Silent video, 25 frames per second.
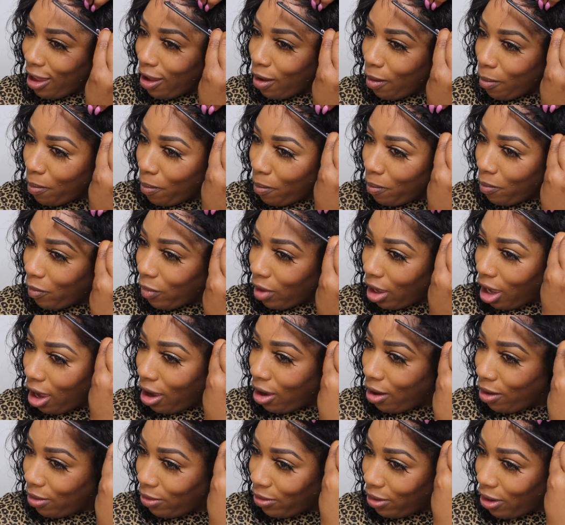I
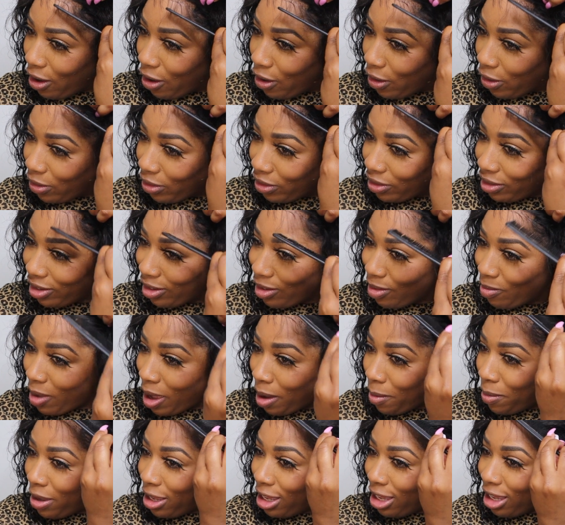don't know,
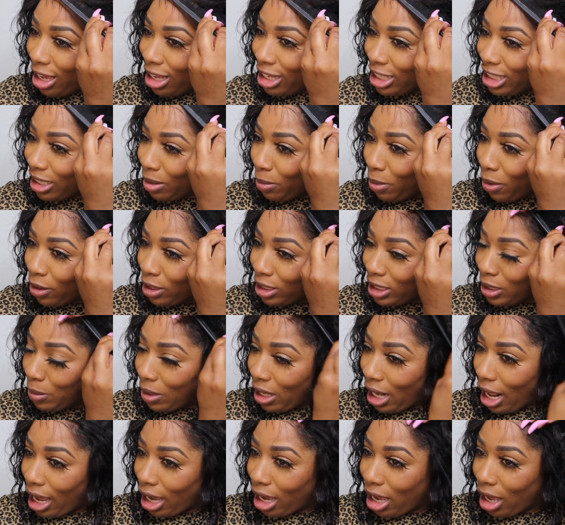maybe it's supposed to
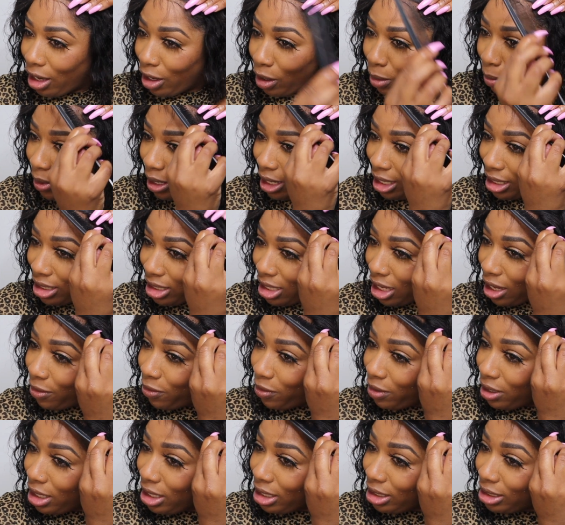be that color, but it's
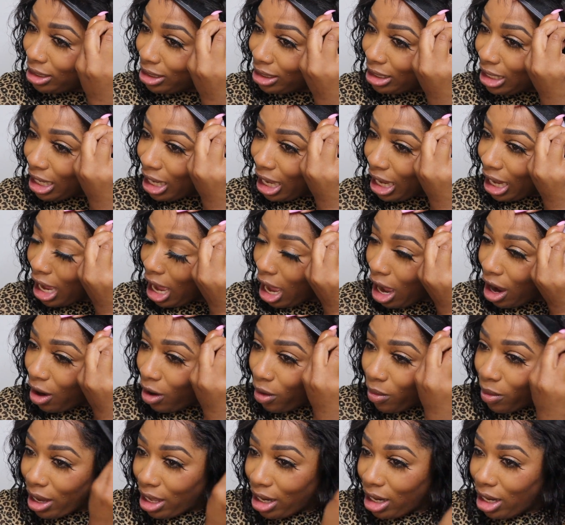definitely sticking
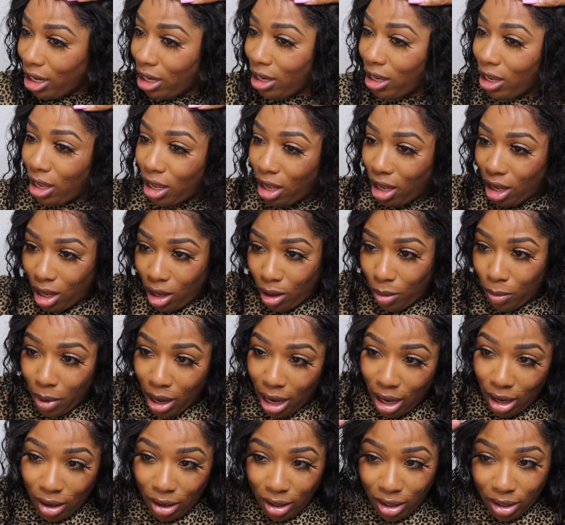already
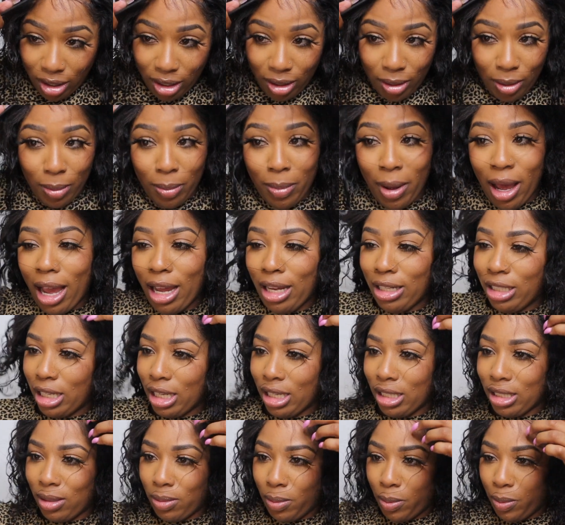by
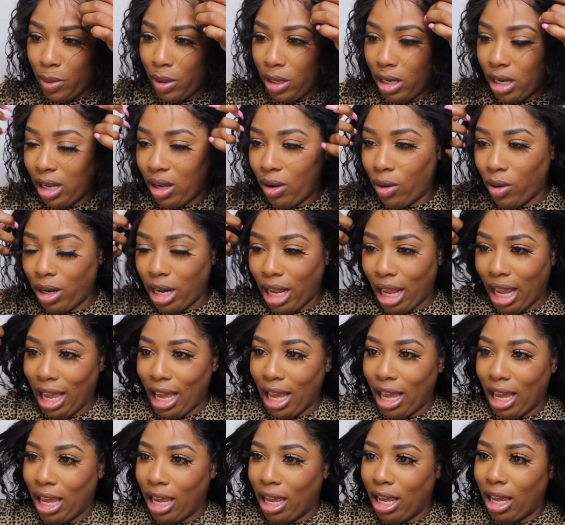just putting it on the
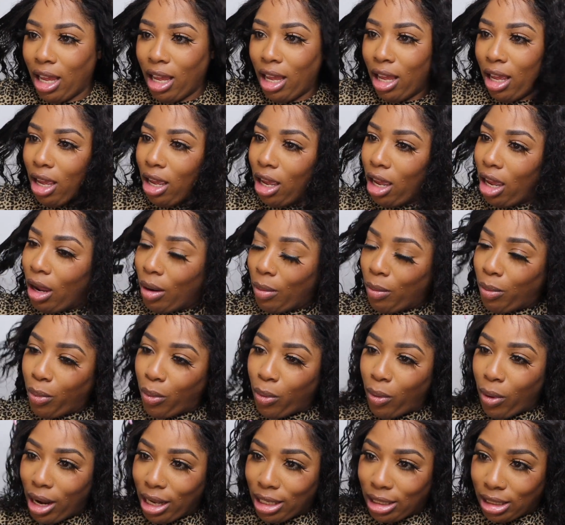head and
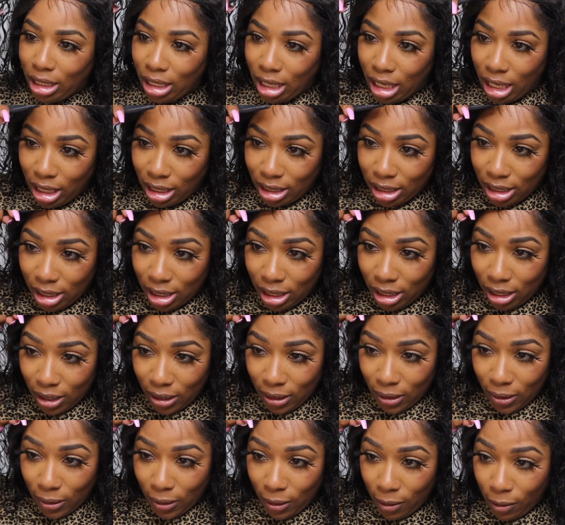pressing it
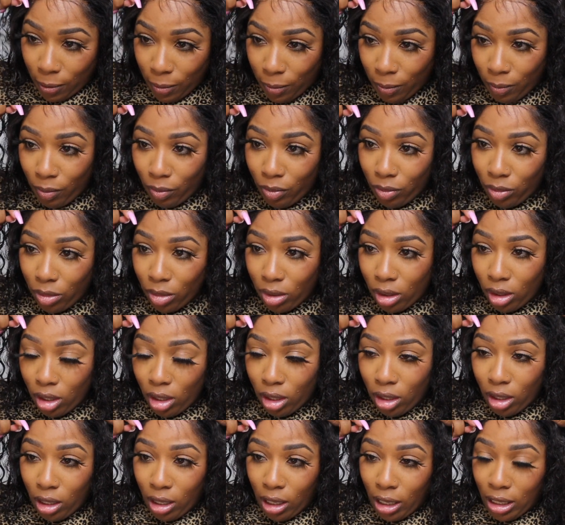
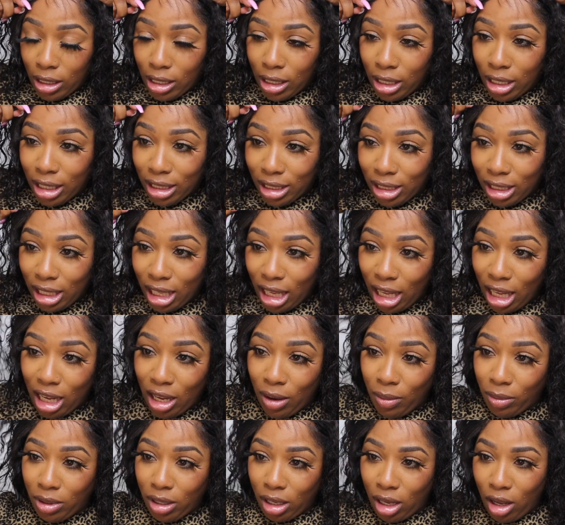into the
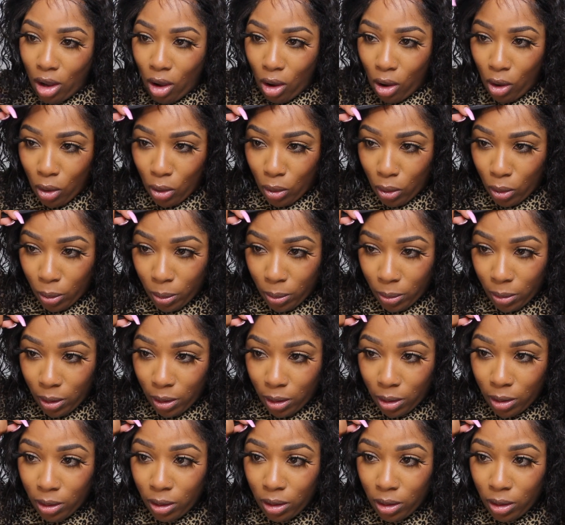skin with the comb.